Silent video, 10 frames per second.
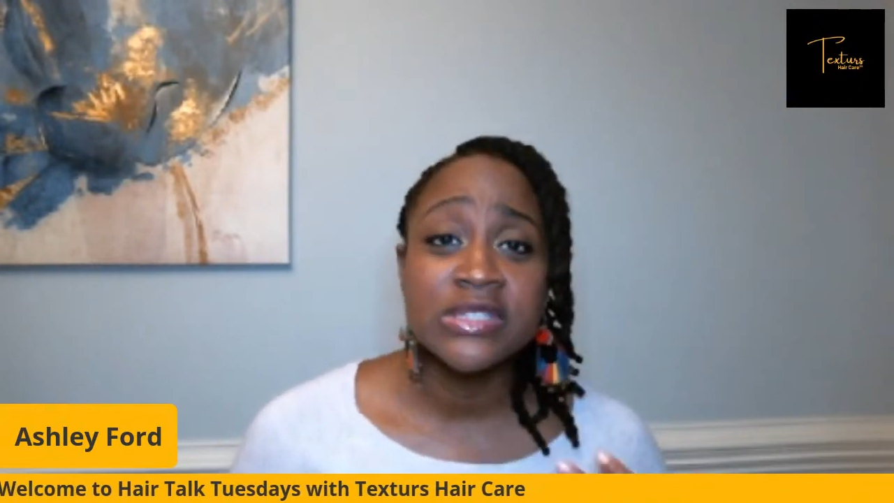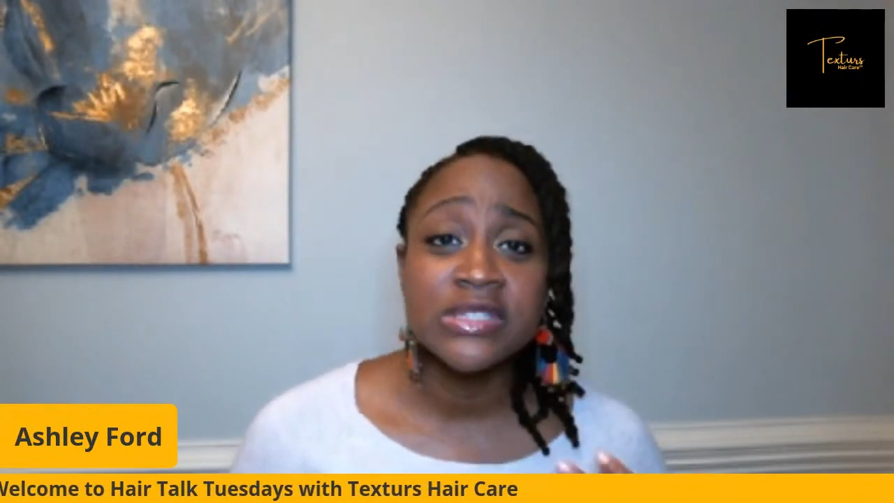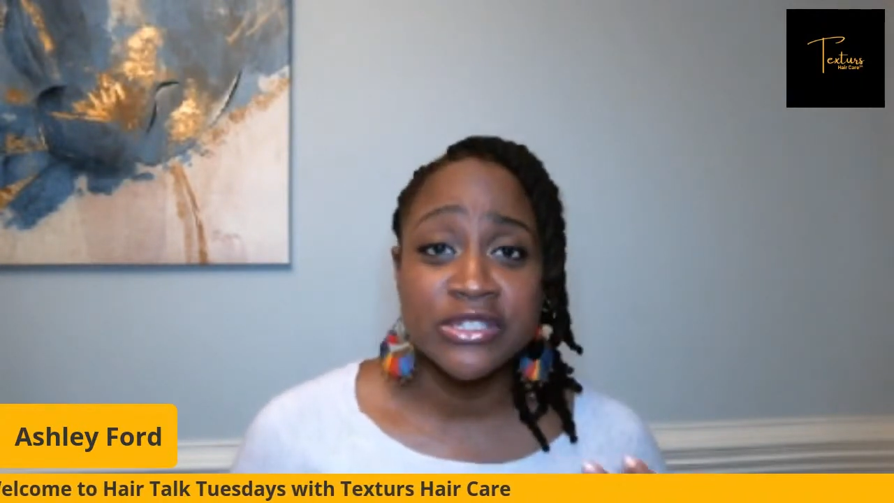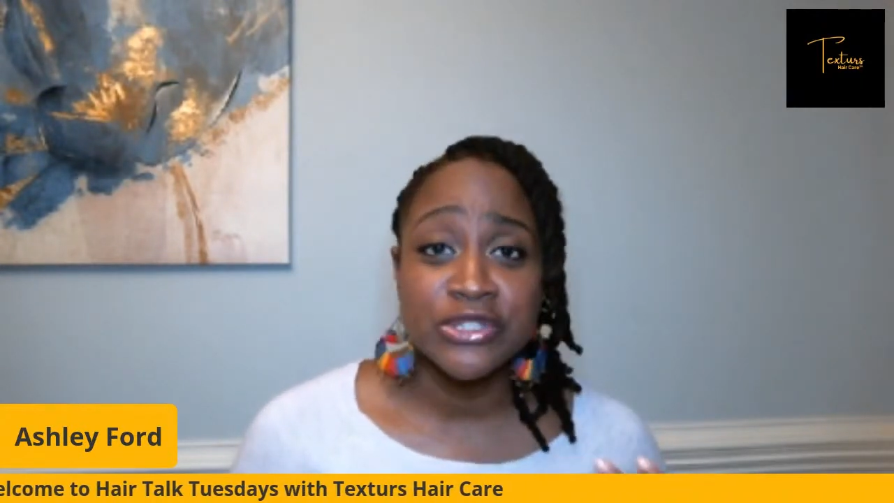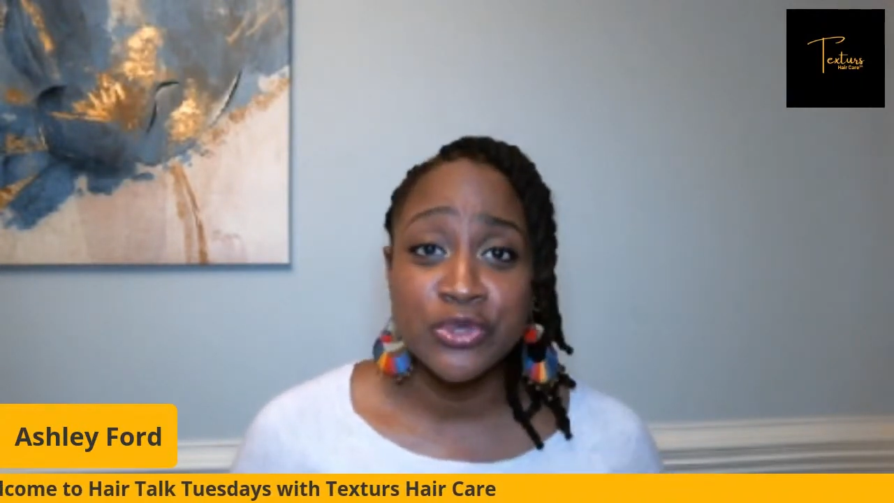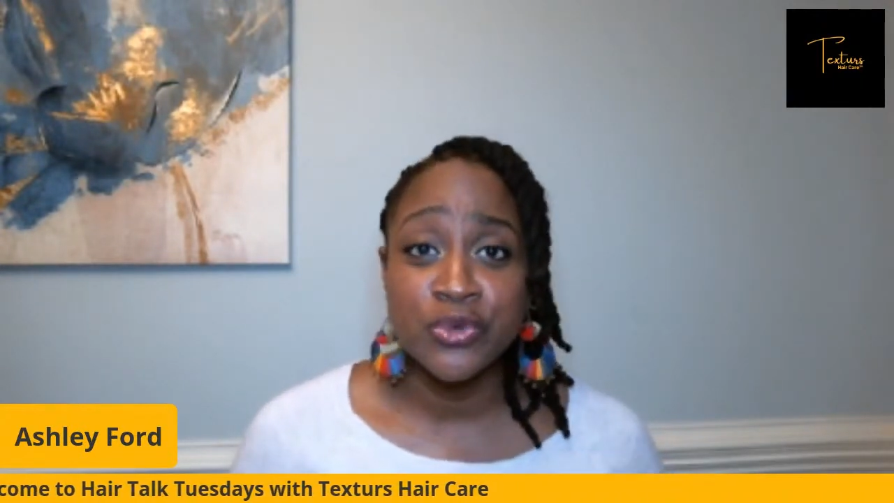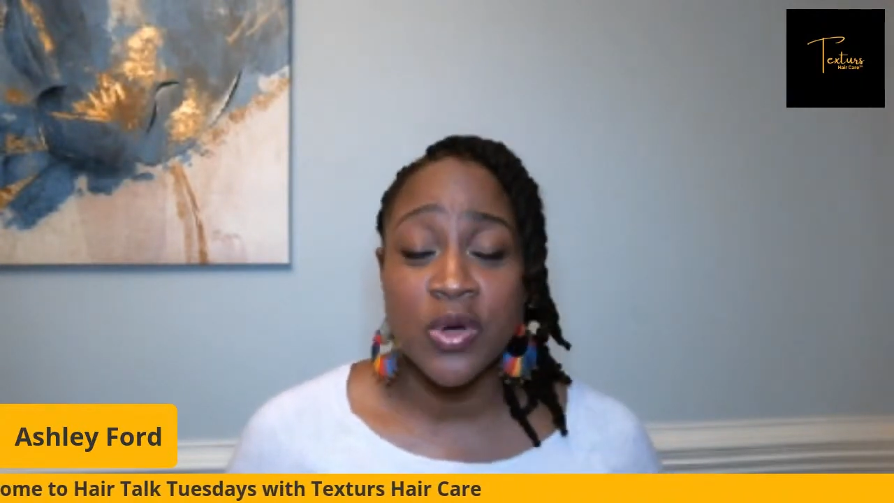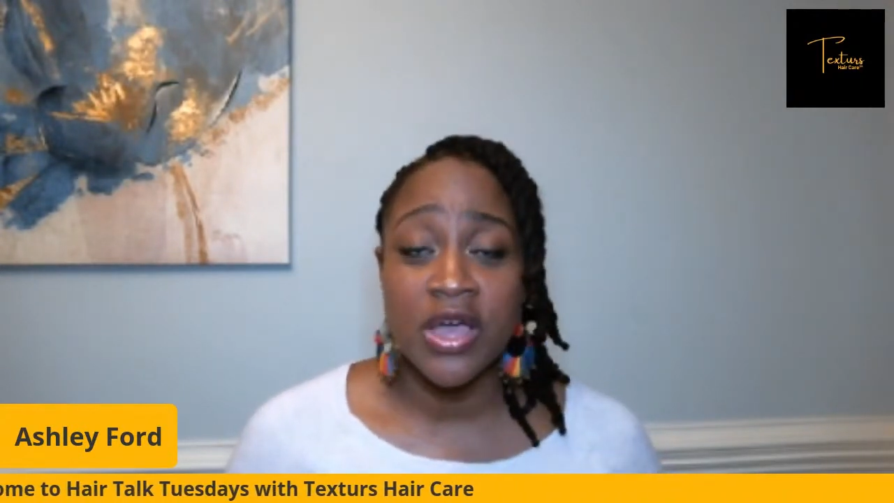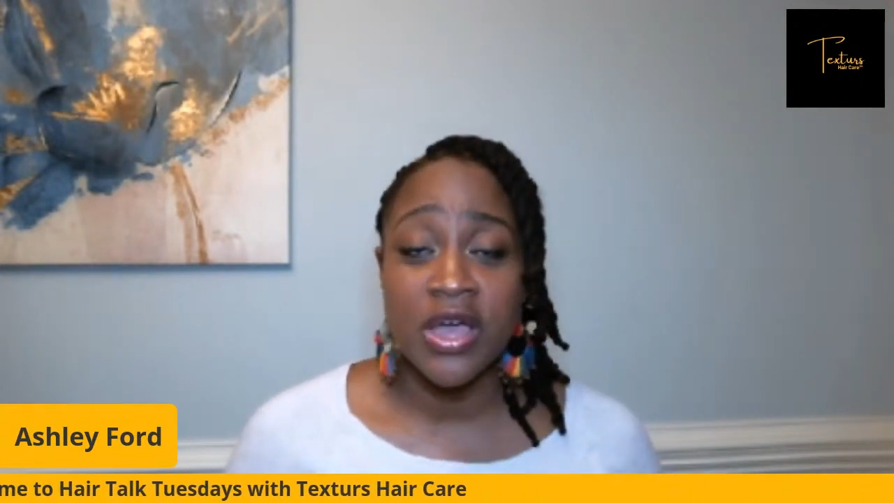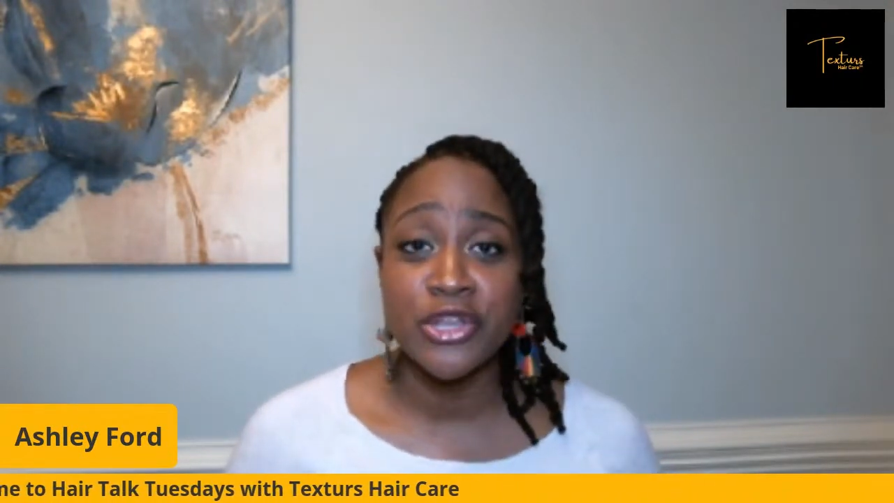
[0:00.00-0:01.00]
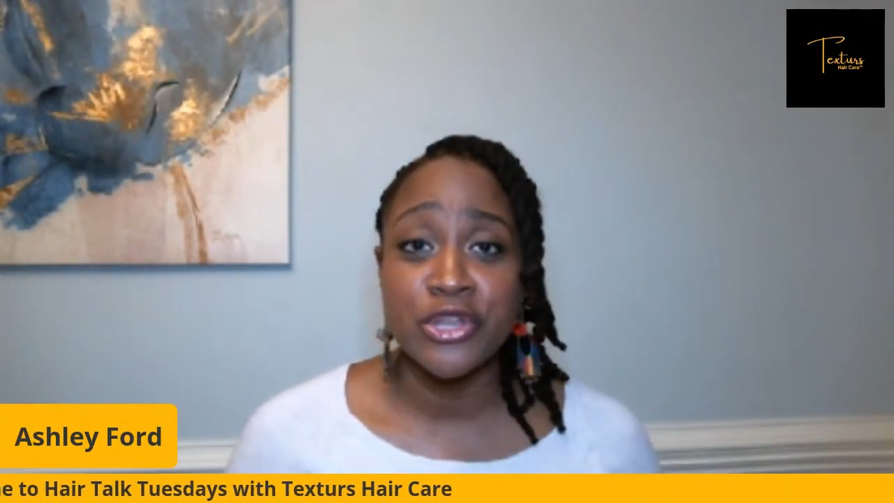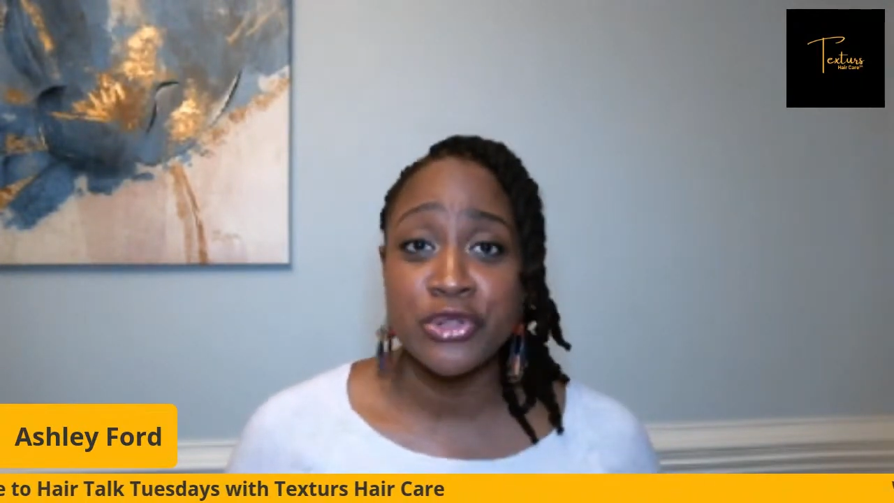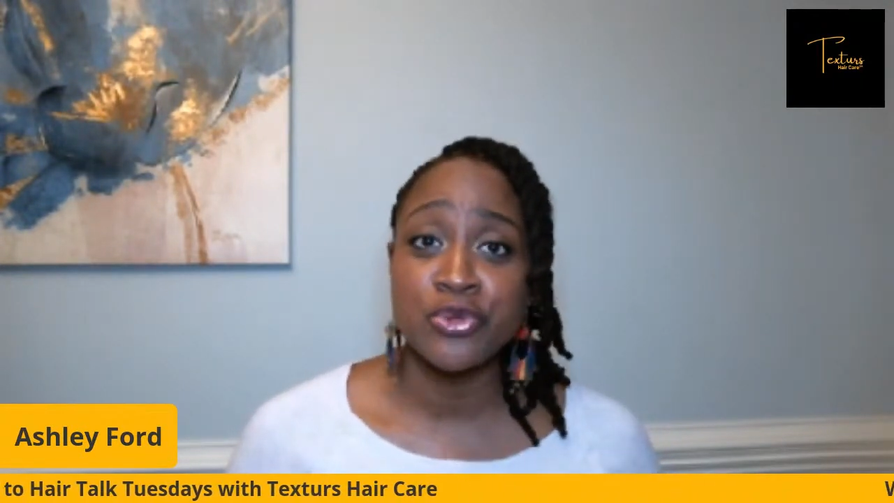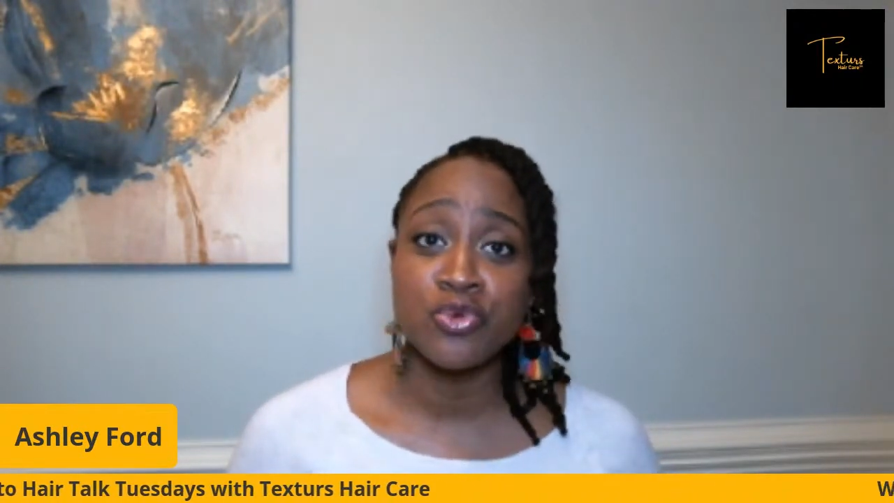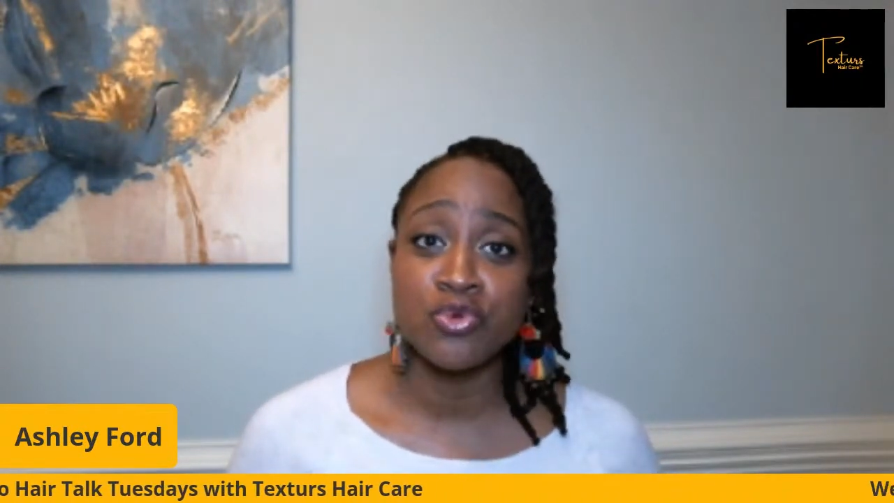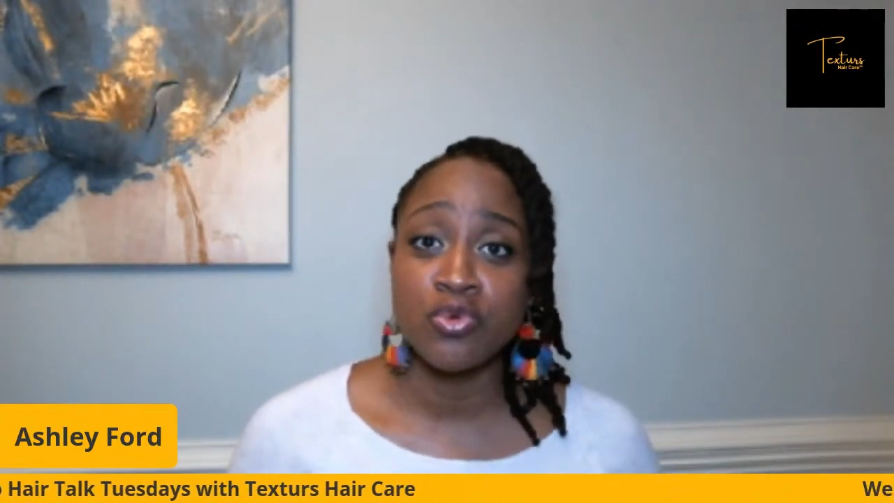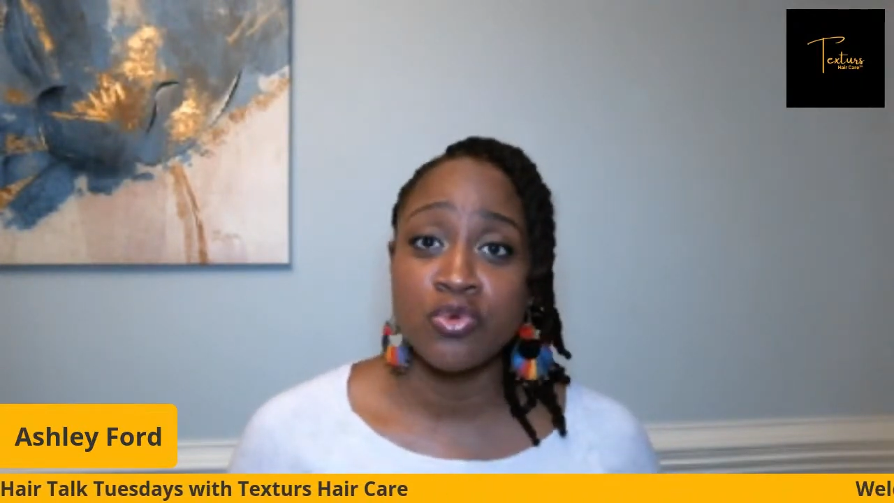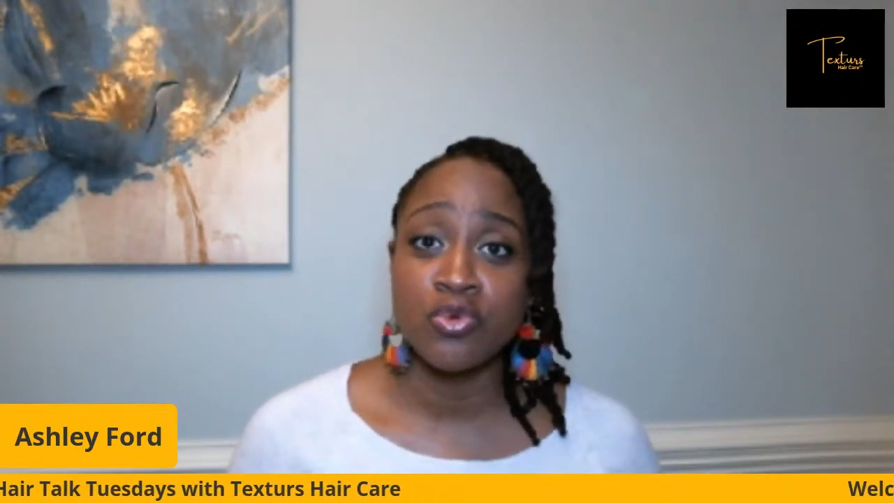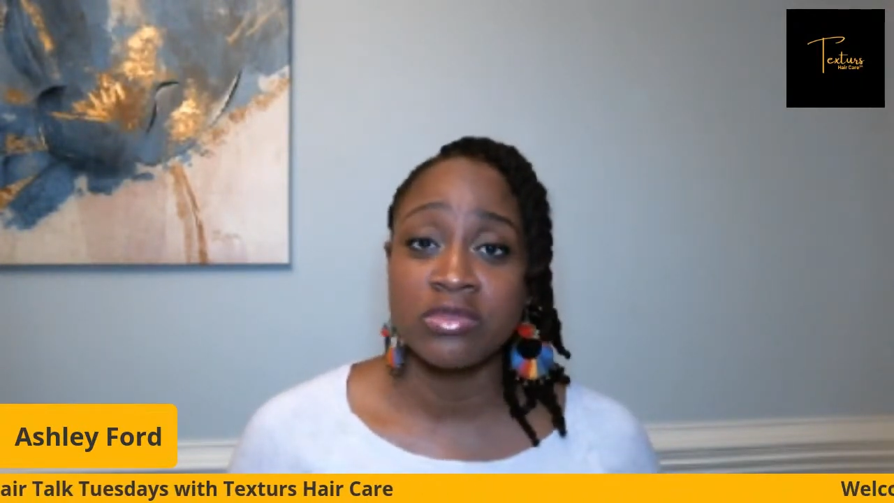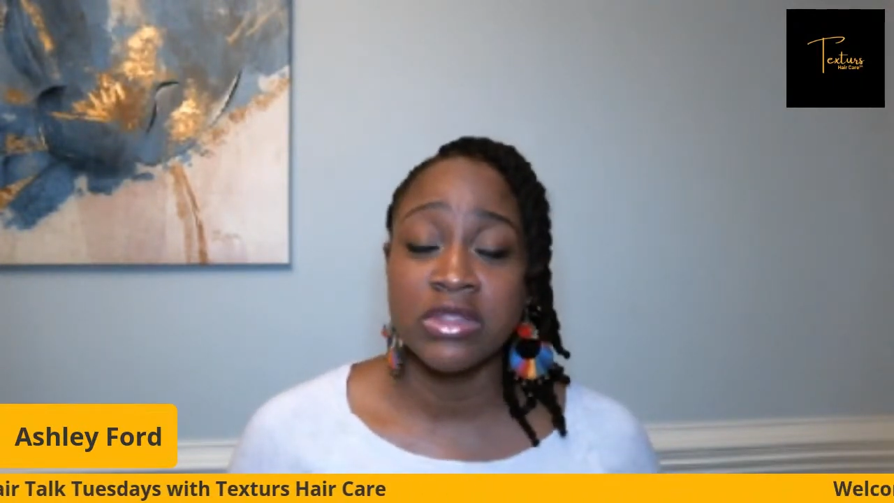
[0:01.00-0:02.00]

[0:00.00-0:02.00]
to do a new